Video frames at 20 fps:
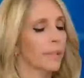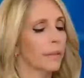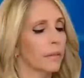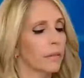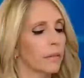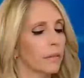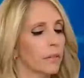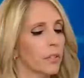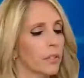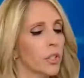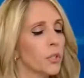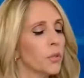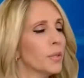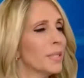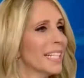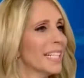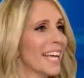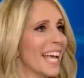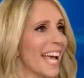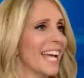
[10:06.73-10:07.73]
mean, do you
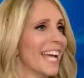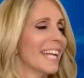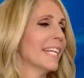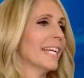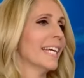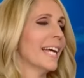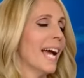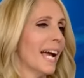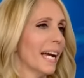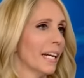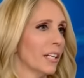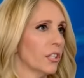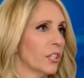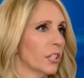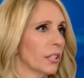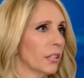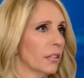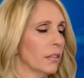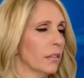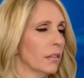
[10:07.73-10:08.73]
see any
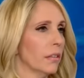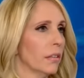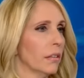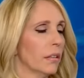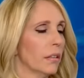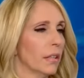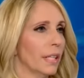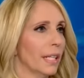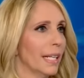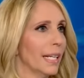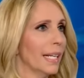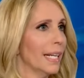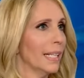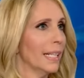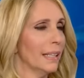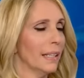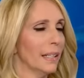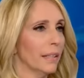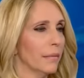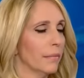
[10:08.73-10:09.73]
action
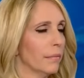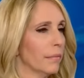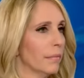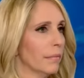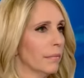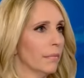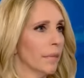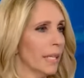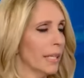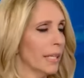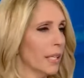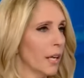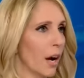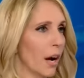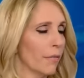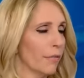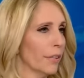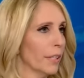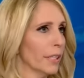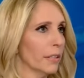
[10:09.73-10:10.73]
in the in the
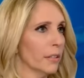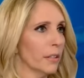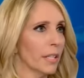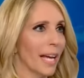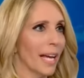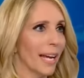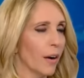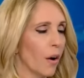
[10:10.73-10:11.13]
offing no. at